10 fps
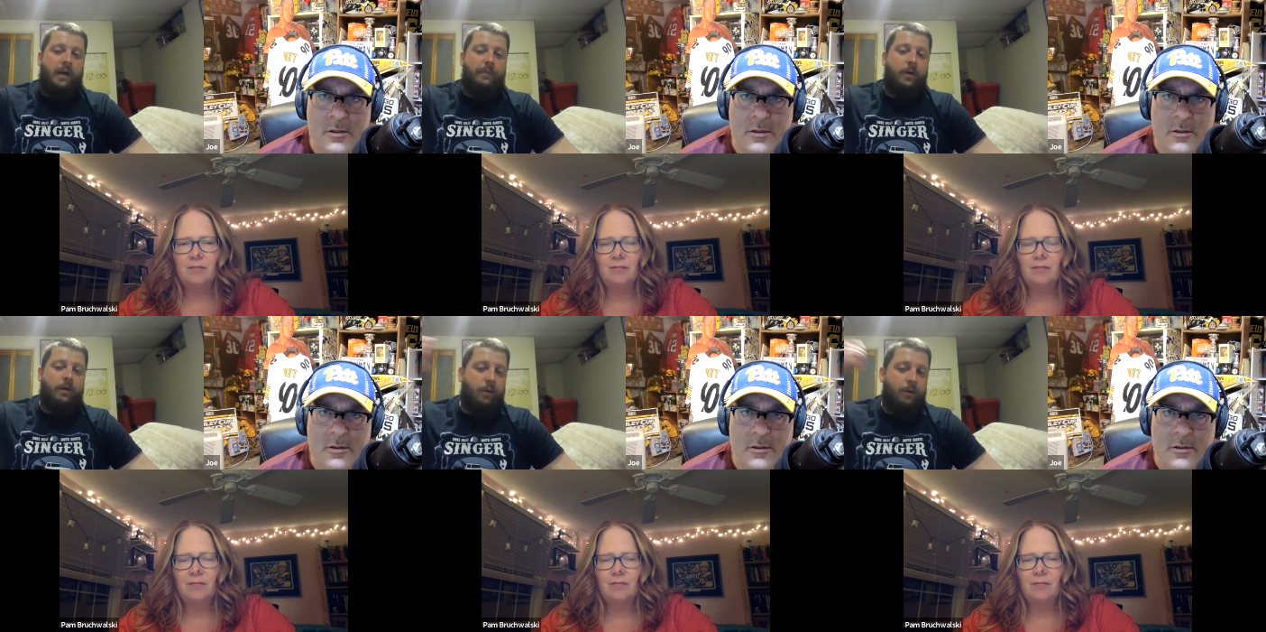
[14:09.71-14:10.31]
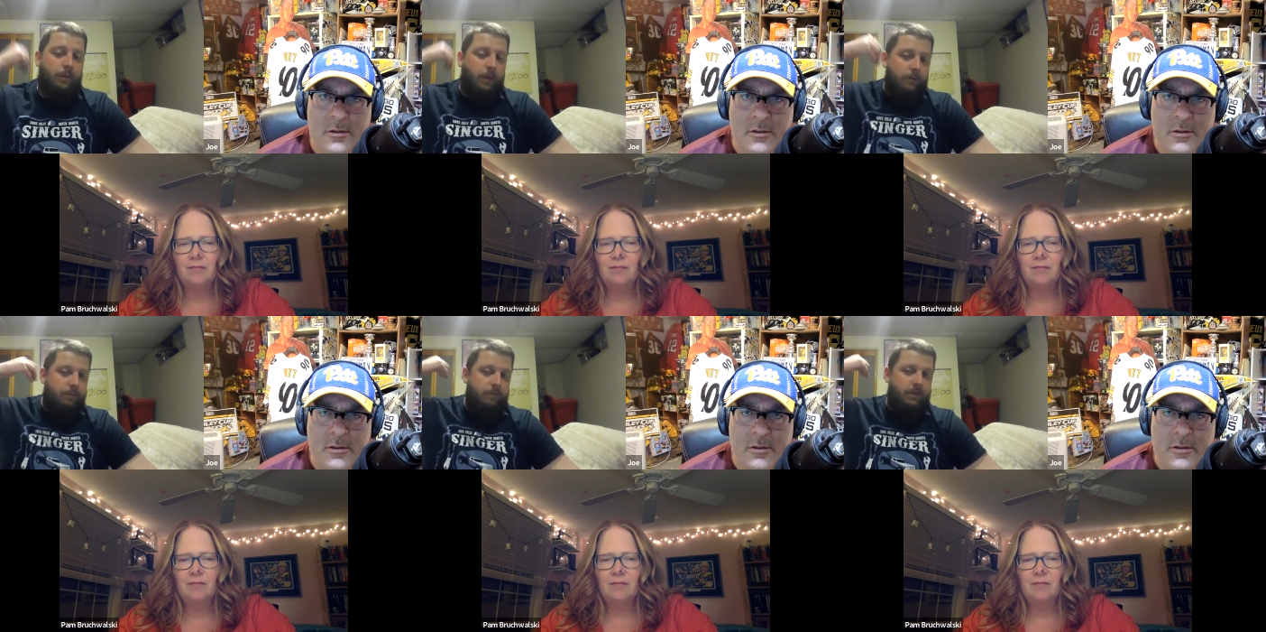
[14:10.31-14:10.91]
Speaker 1: operating room and
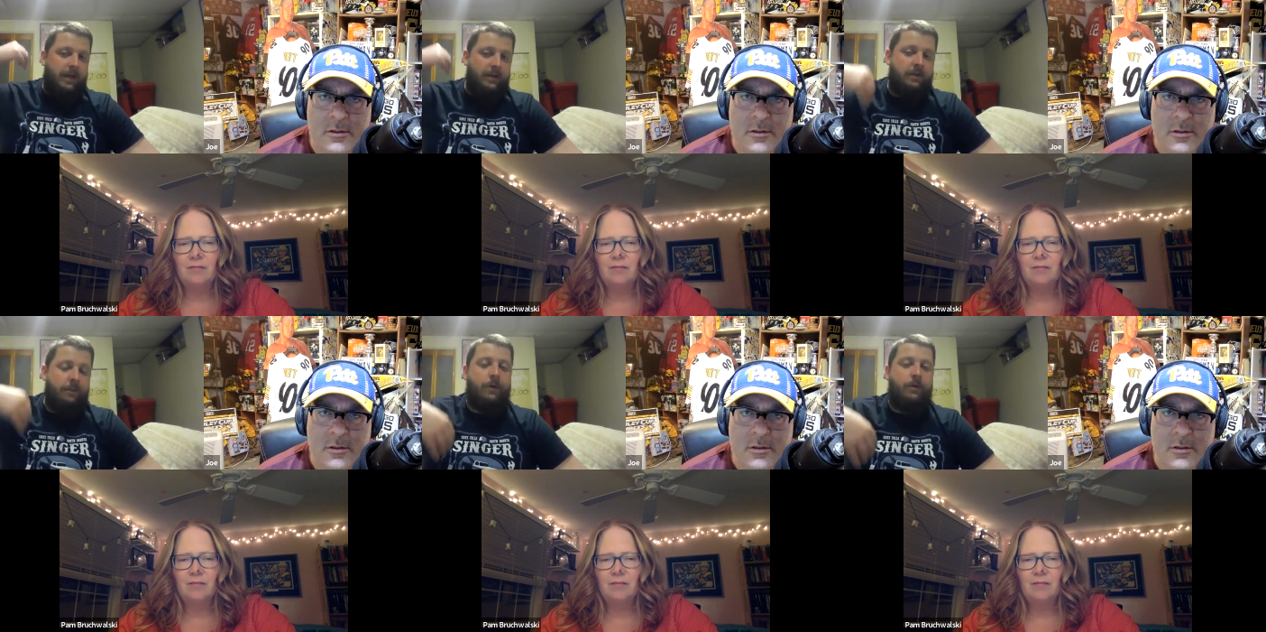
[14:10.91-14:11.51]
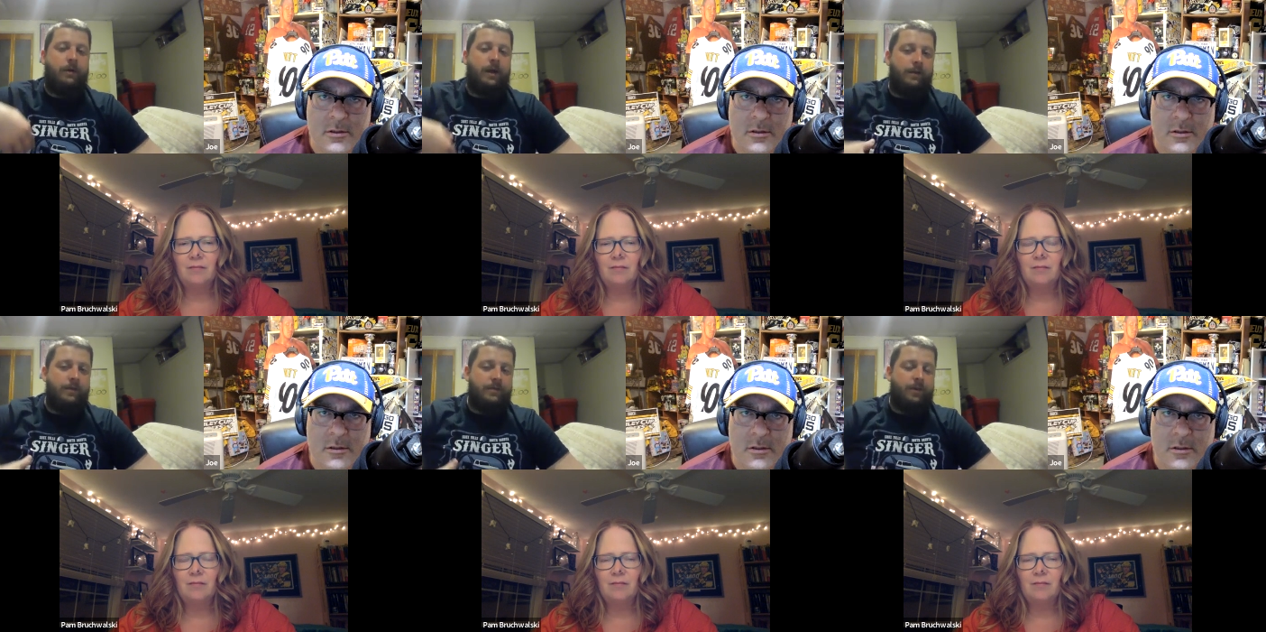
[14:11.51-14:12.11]
like yanks the bullet
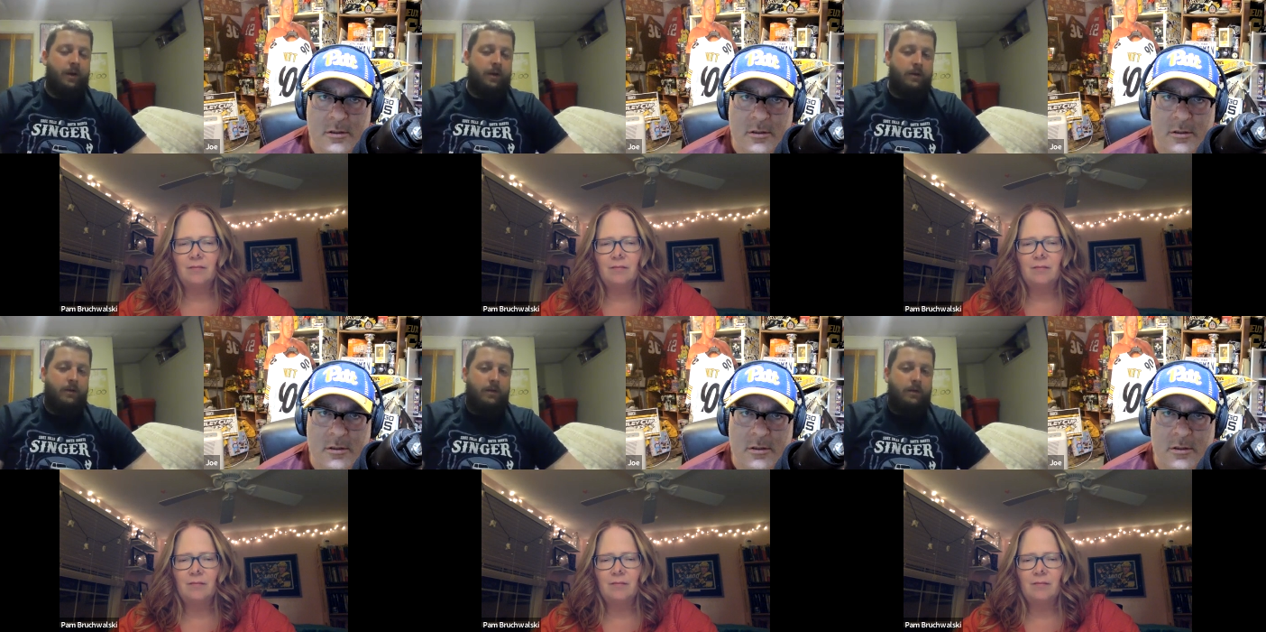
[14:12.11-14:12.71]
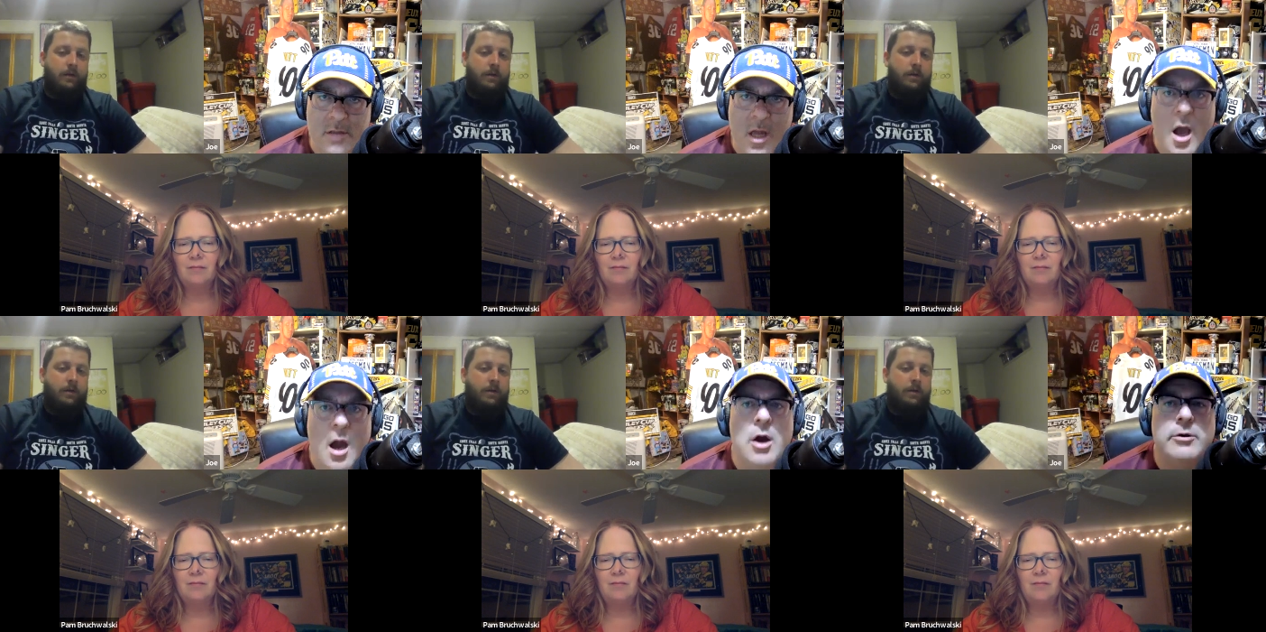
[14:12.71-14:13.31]
out of his brain.
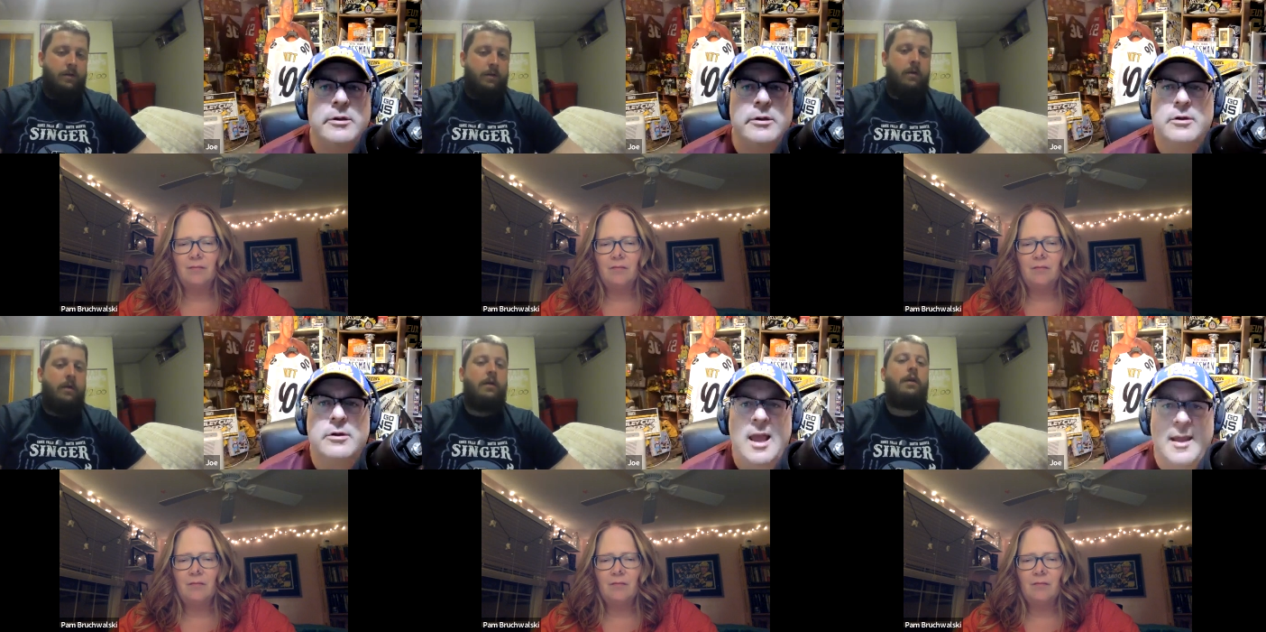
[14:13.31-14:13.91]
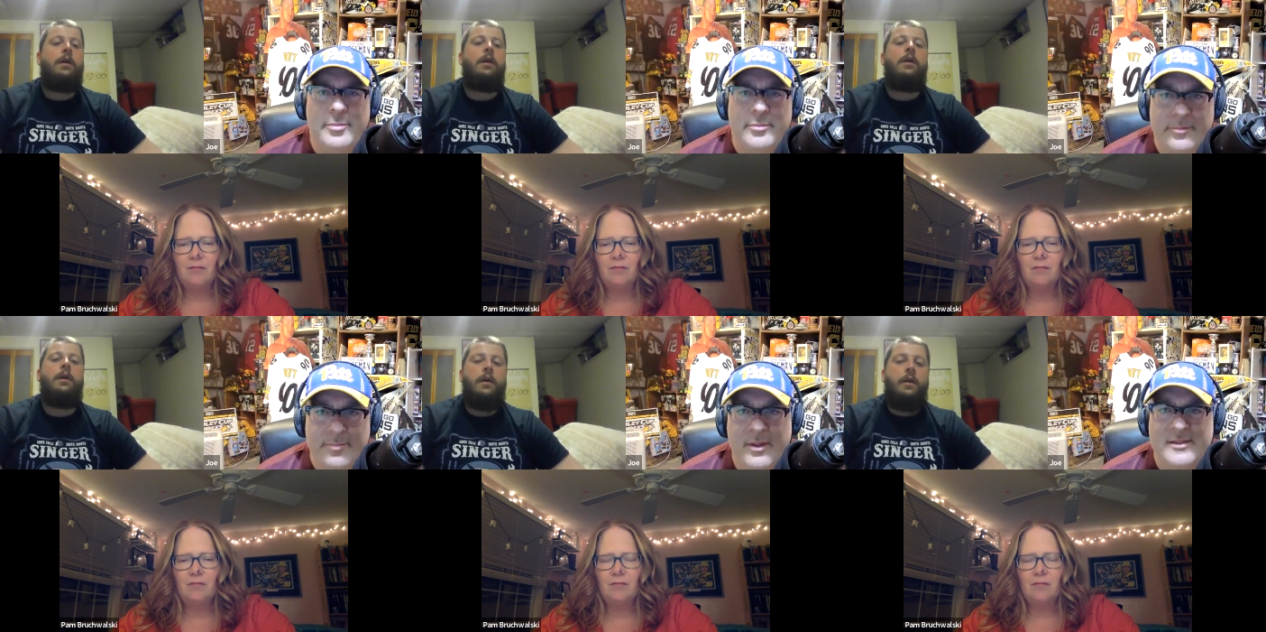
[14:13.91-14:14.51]
Speaker 2: Oh, okay.
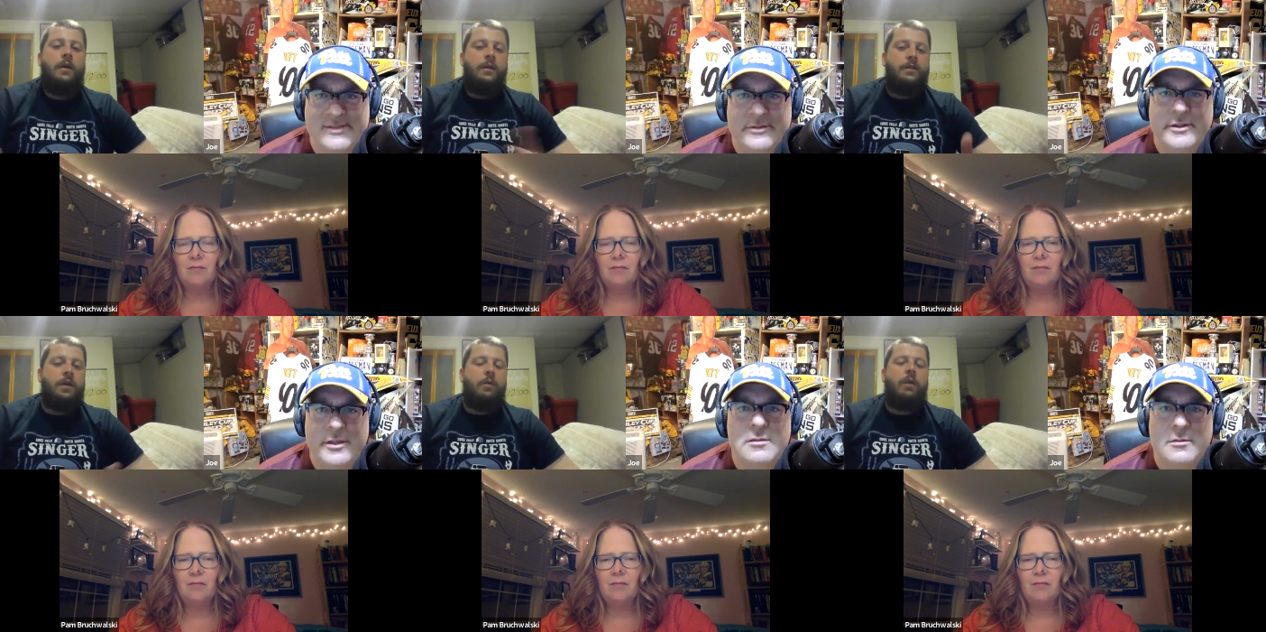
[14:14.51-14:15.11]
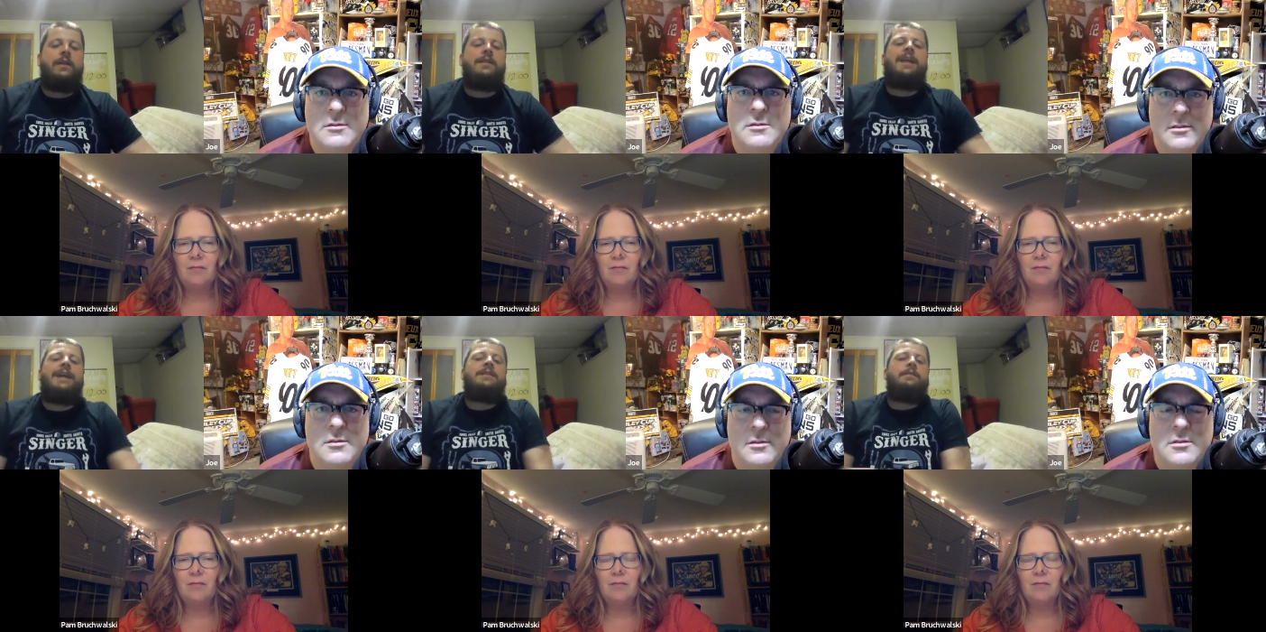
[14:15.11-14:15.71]
Basically.
Speaker 1: So
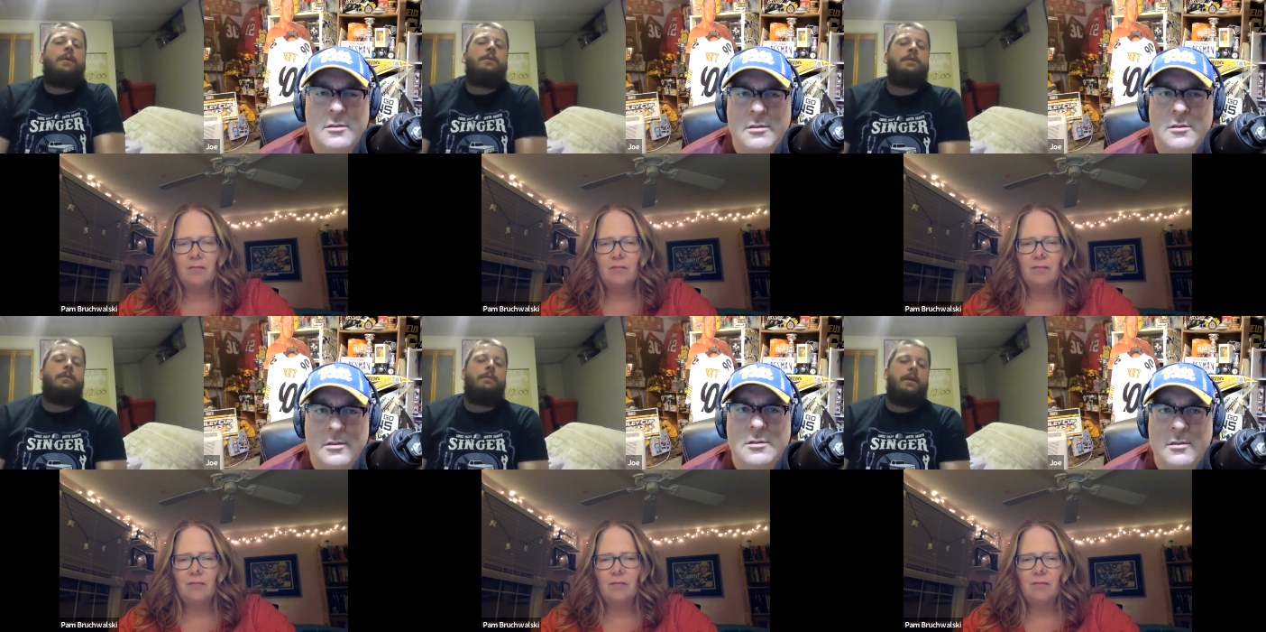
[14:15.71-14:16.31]
like that's supposed to